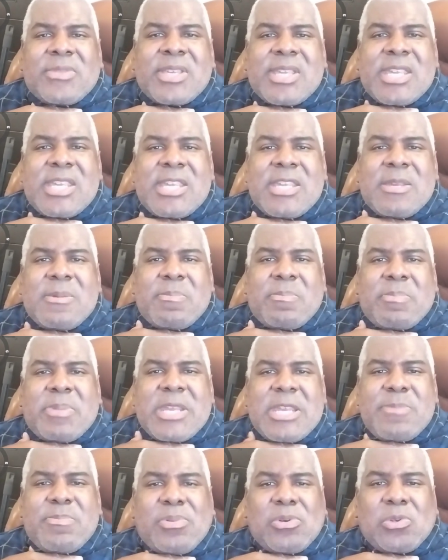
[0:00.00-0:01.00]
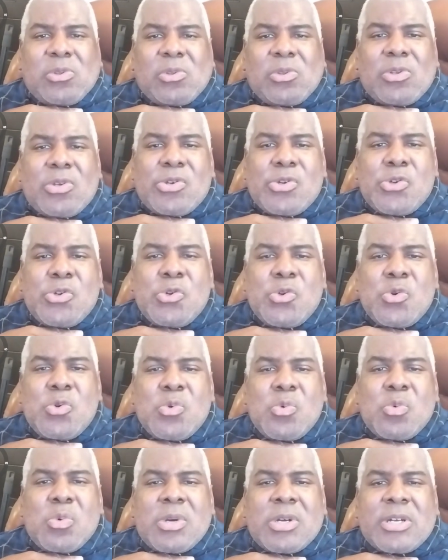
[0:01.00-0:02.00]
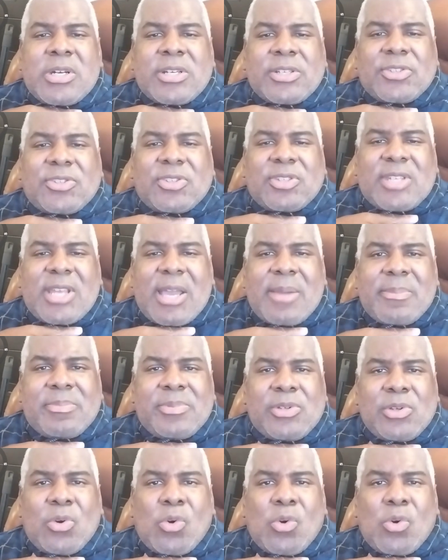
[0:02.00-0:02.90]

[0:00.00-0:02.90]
the people who were stabbed